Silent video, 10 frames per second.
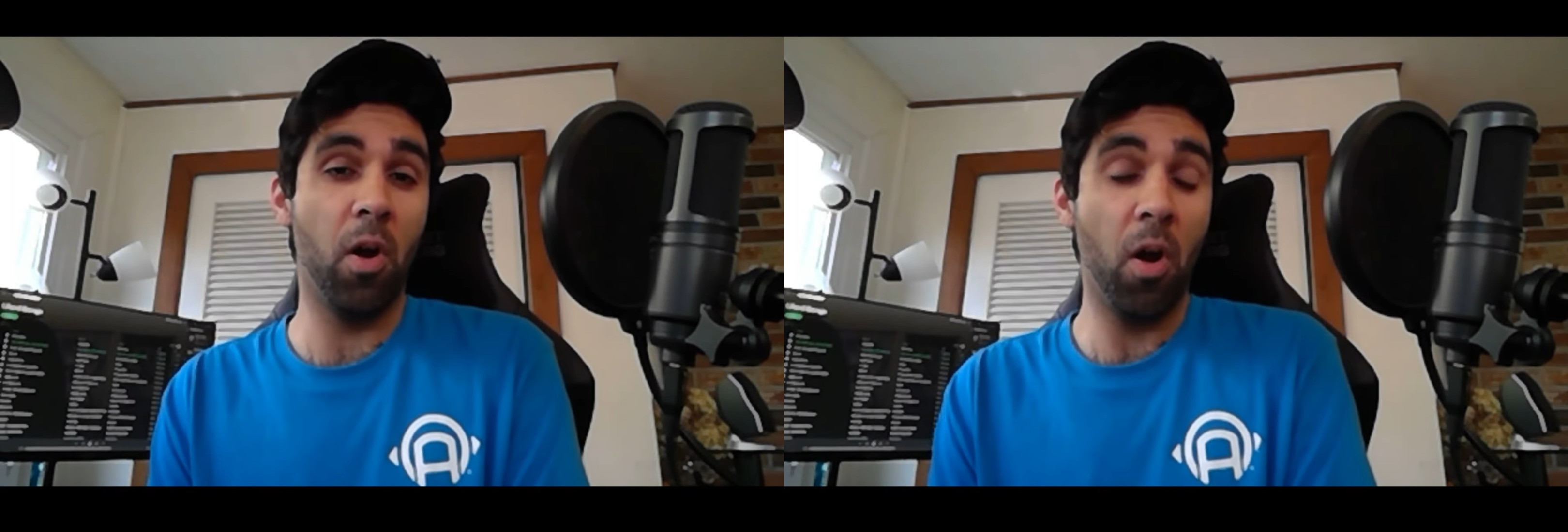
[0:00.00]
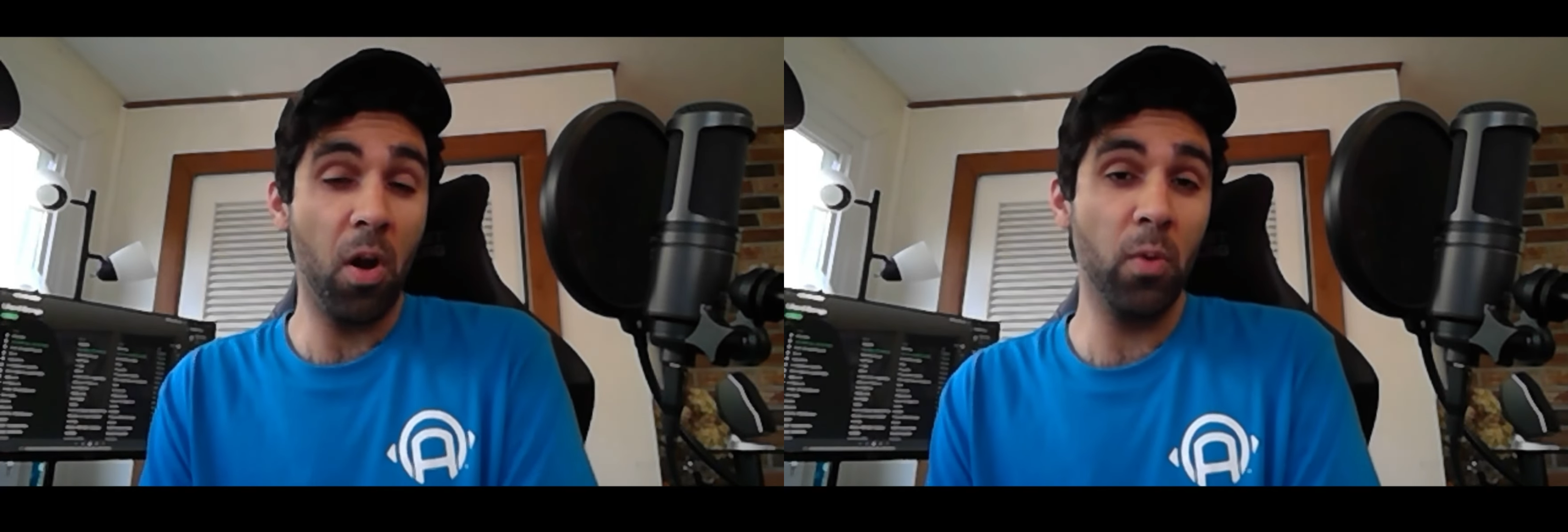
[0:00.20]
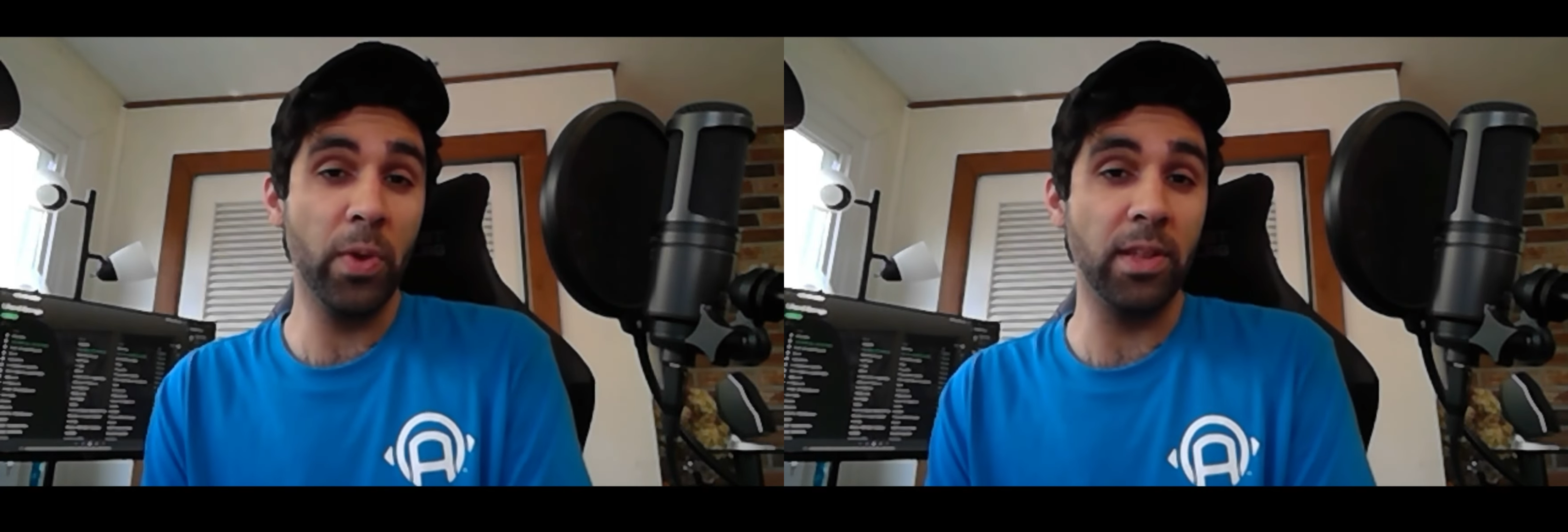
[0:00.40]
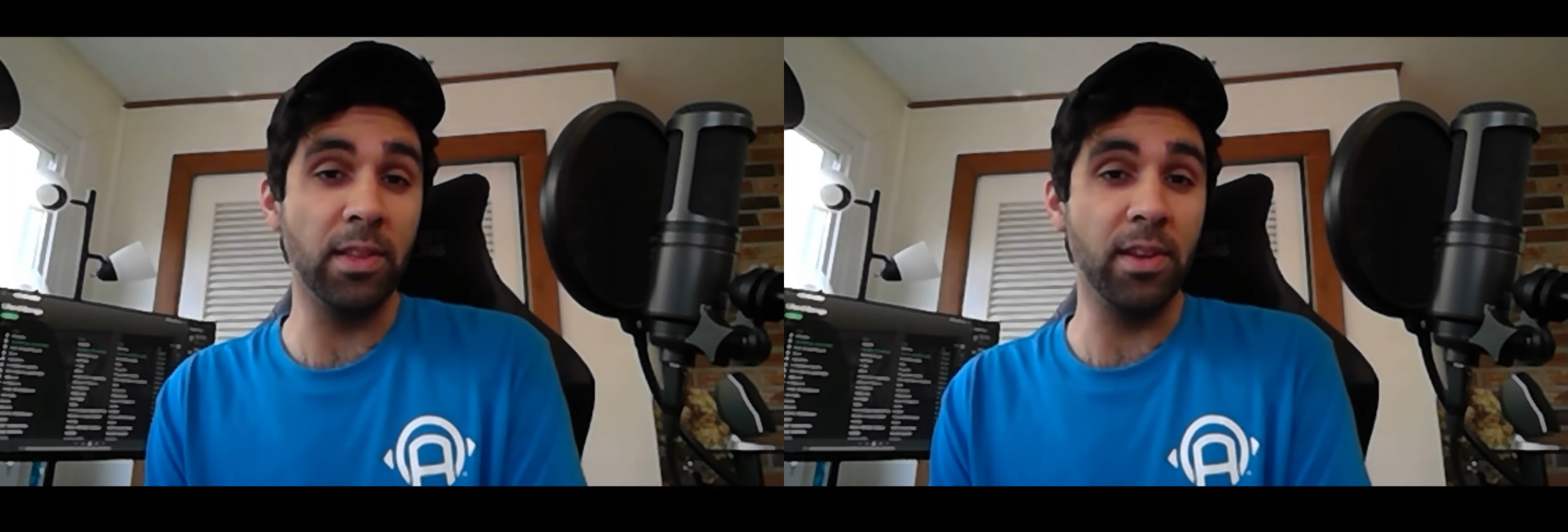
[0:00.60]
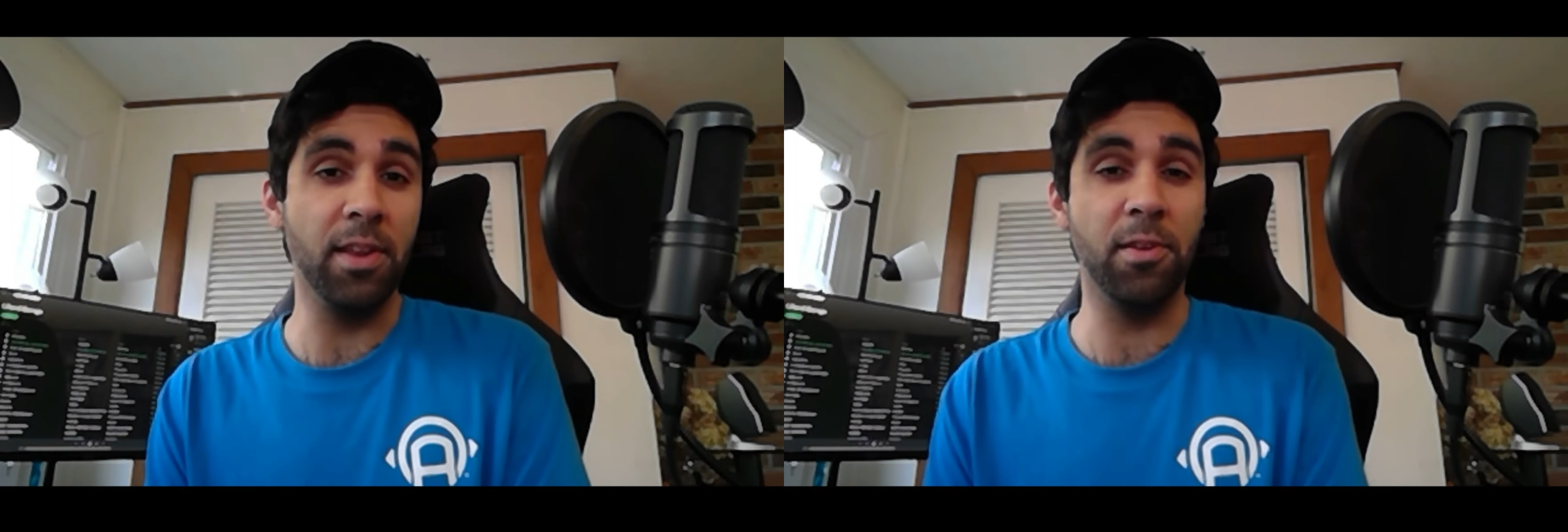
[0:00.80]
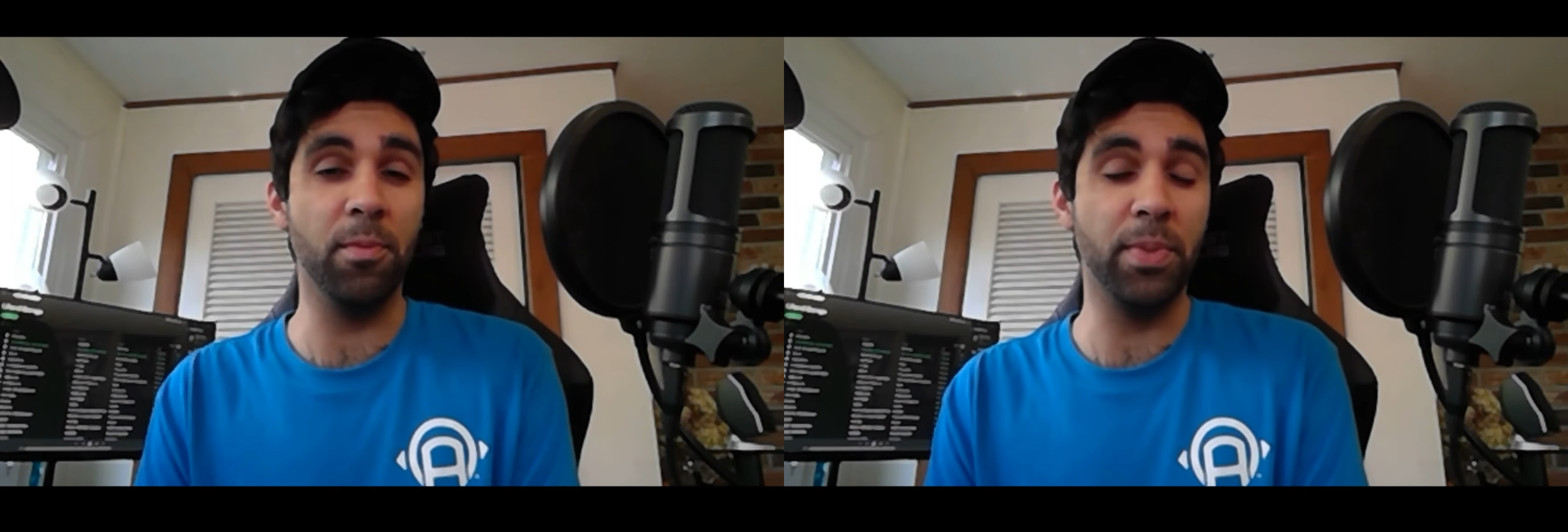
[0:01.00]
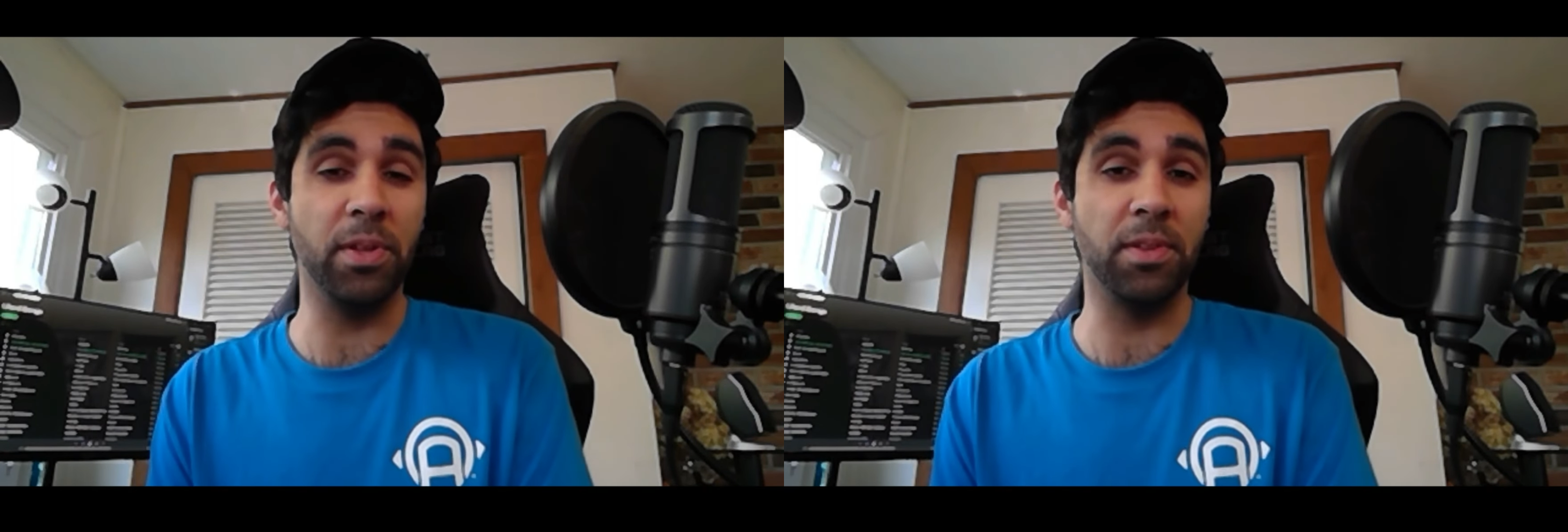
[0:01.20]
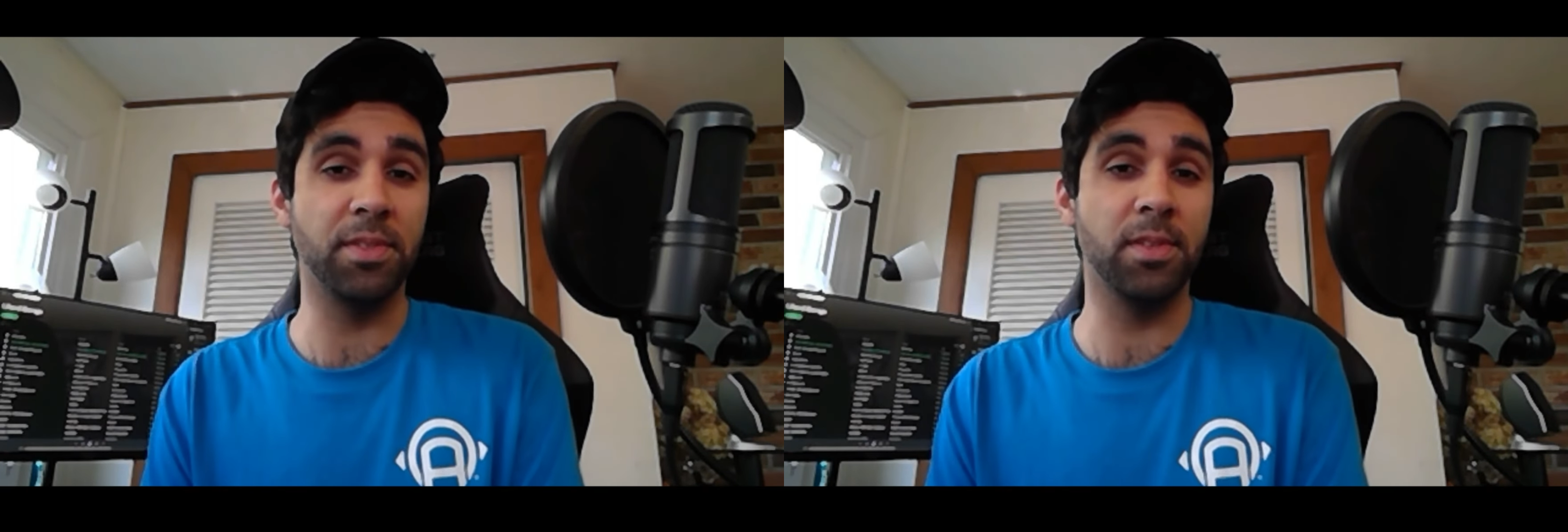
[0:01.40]
all Whelen in your
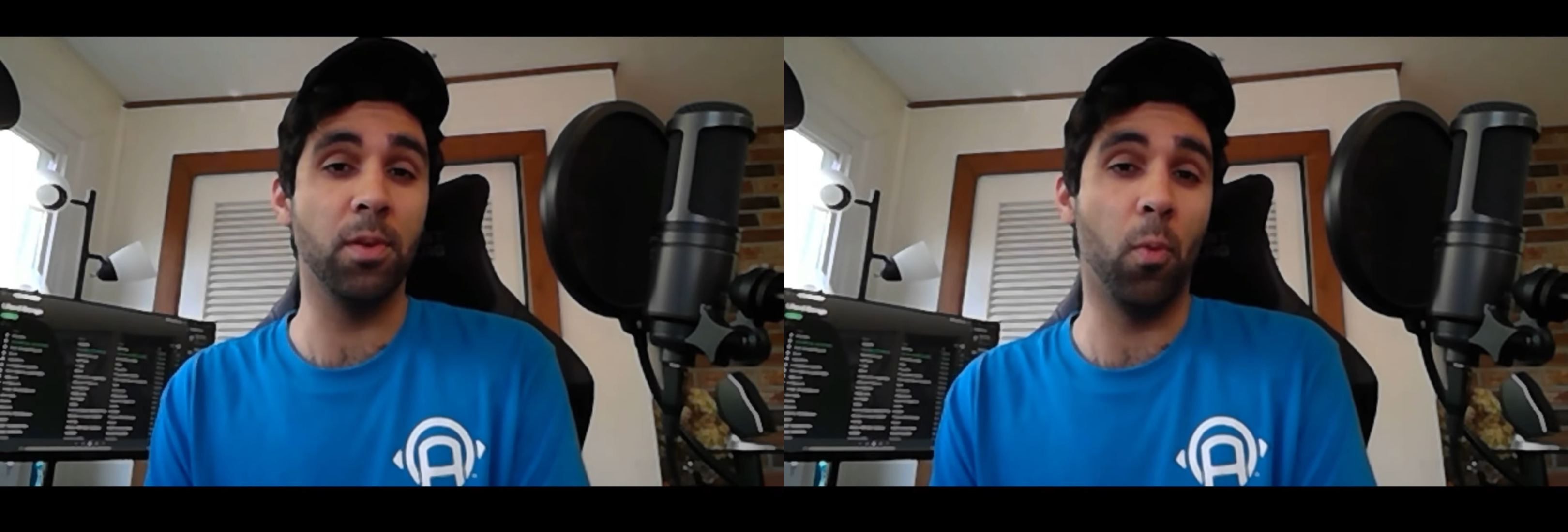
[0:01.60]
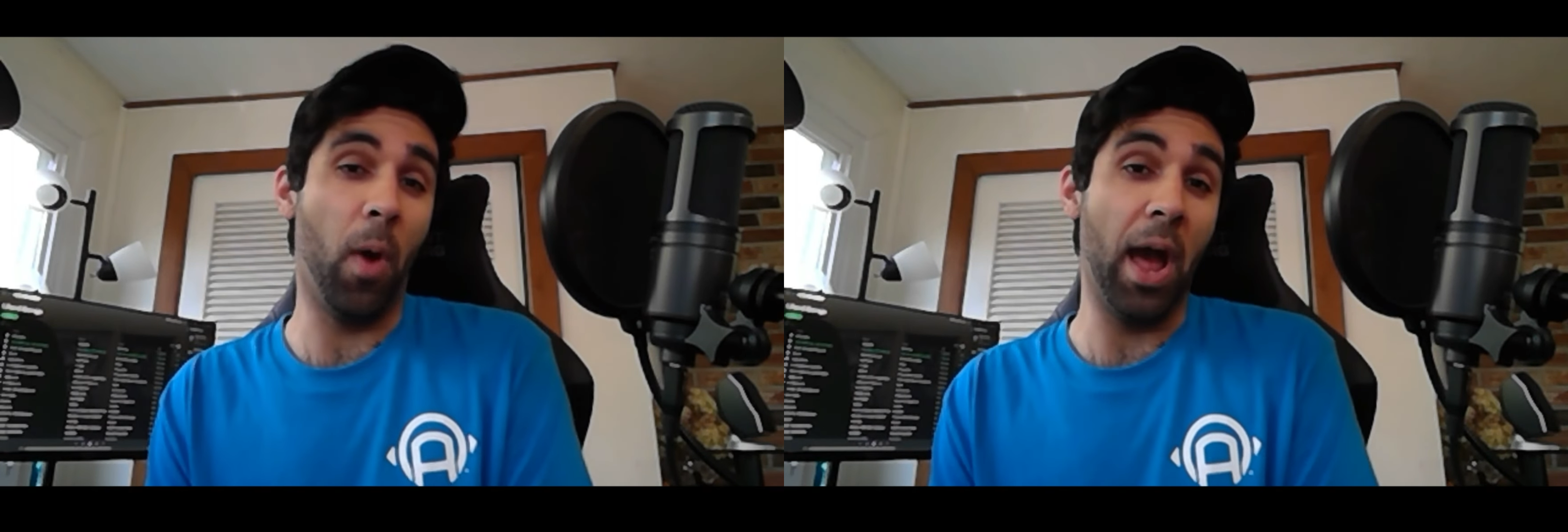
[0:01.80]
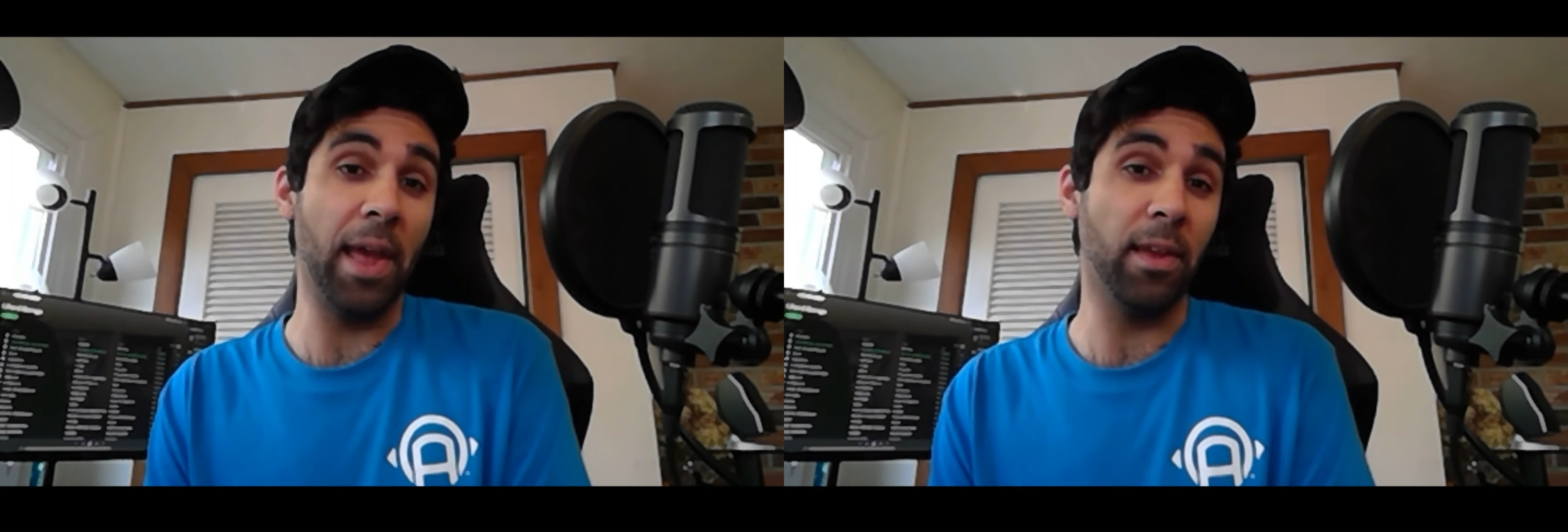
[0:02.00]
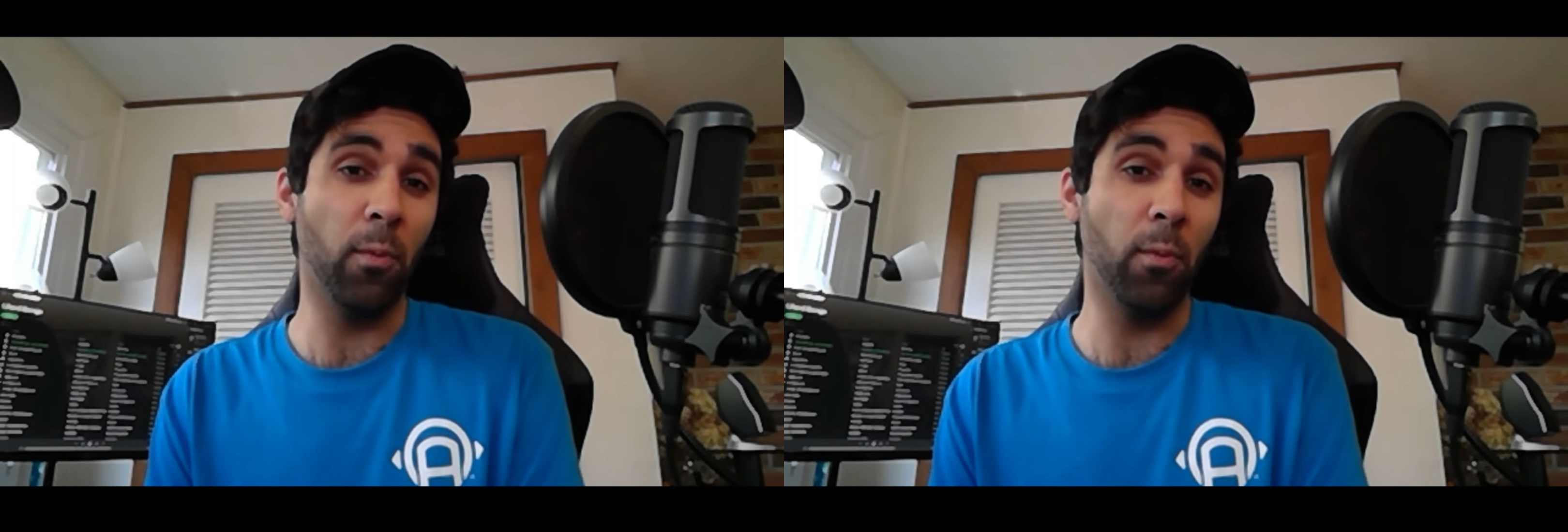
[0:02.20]
builds, why?